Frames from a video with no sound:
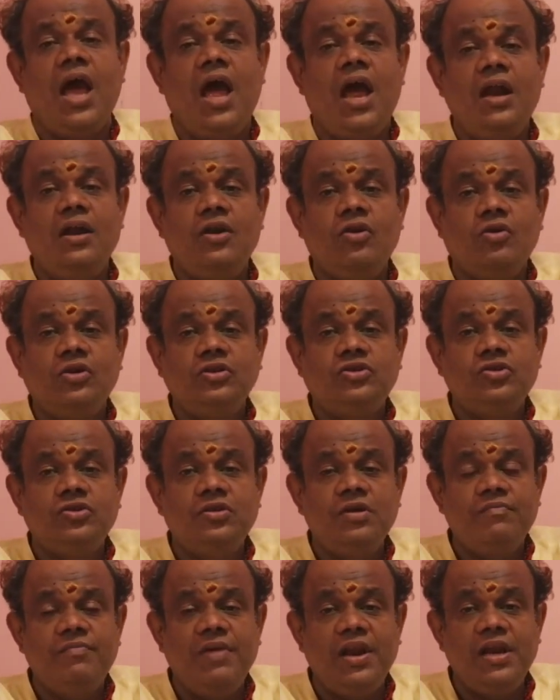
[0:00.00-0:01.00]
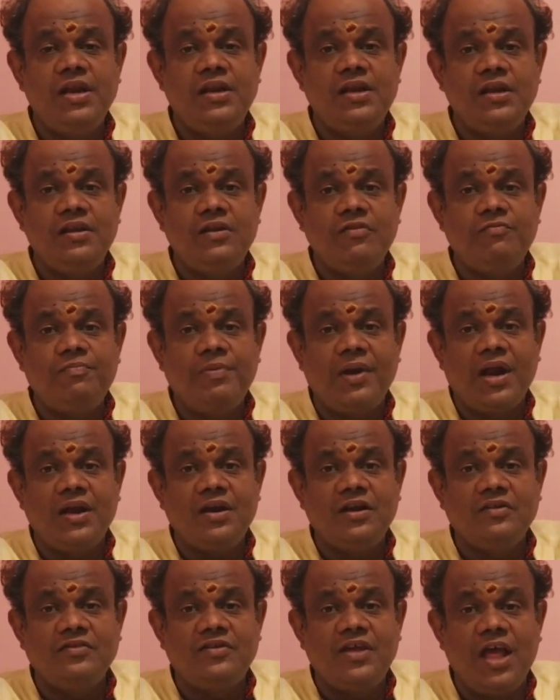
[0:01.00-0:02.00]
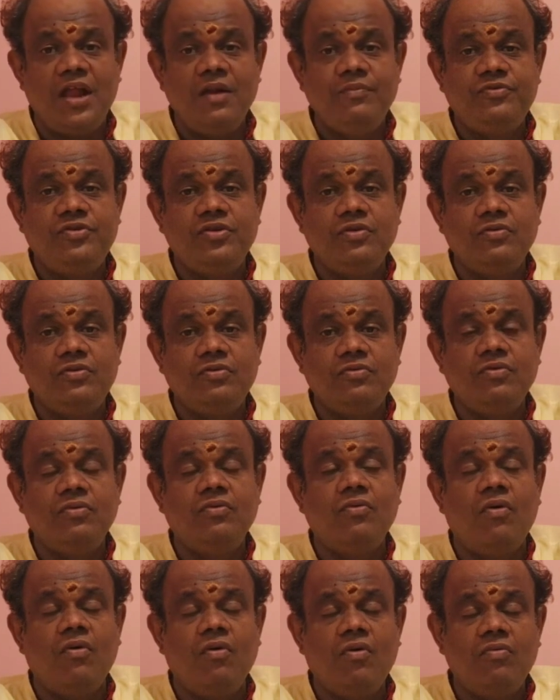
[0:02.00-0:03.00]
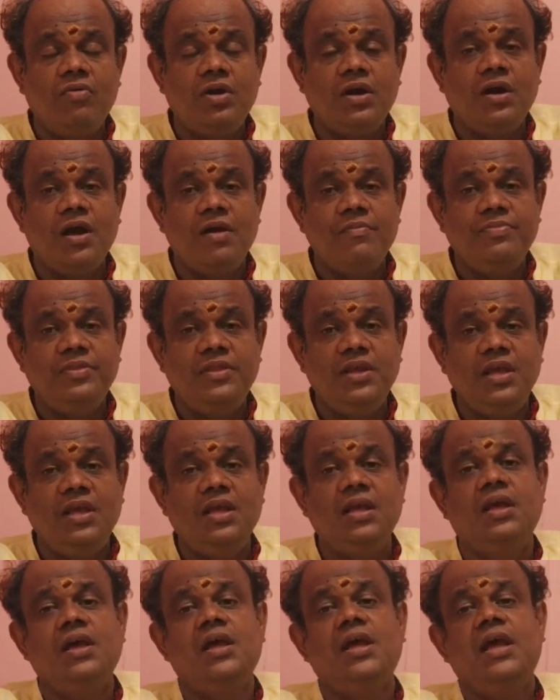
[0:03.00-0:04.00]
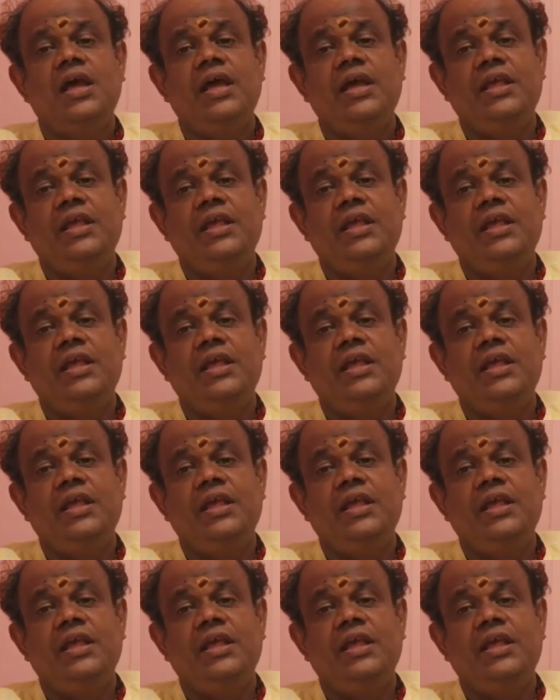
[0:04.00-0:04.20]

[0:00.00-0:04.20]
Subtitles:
And also the meditative practice helps you to overcome the